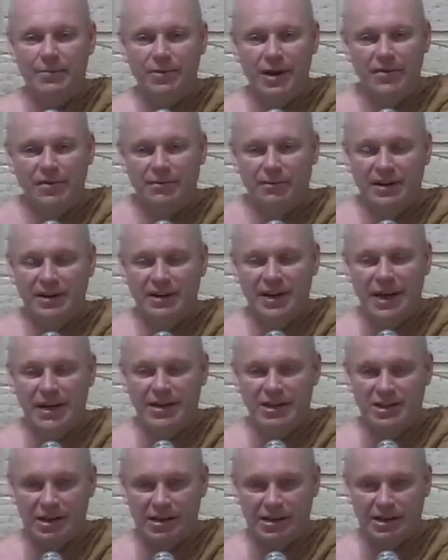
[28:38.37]
breath
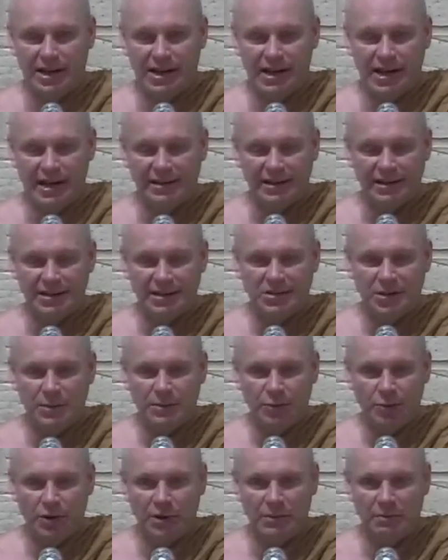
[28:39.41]
meditation, and this is the
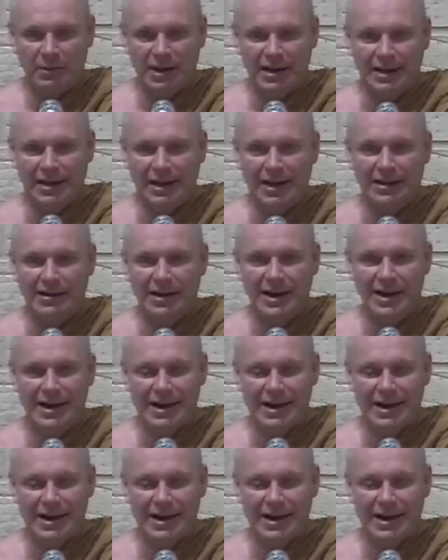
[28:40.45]
point made here,